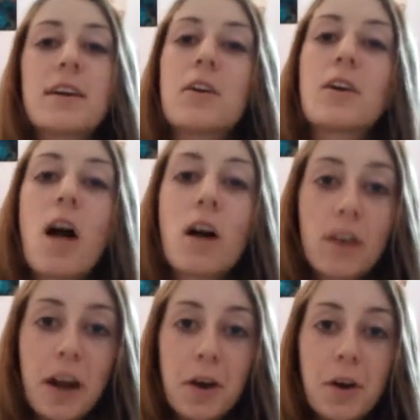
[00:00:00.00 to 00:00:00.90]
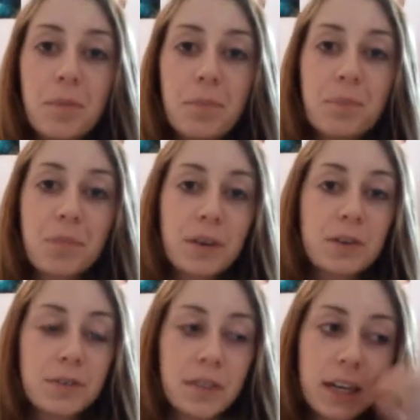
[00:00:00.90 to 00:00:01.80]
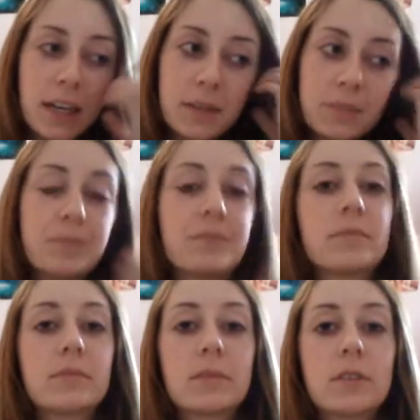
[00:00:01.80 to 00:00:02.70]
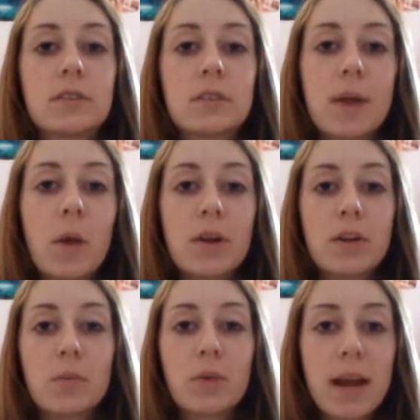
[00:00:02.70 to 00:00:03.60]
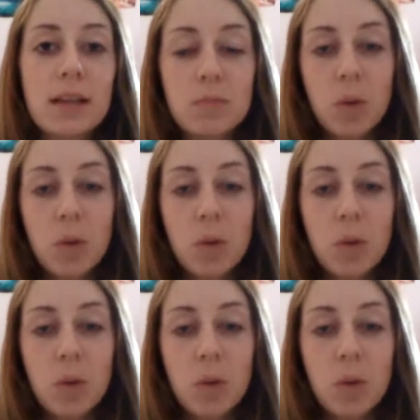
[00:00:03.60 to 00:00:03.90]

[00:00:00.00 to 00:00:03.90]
to Colorado for my winter break.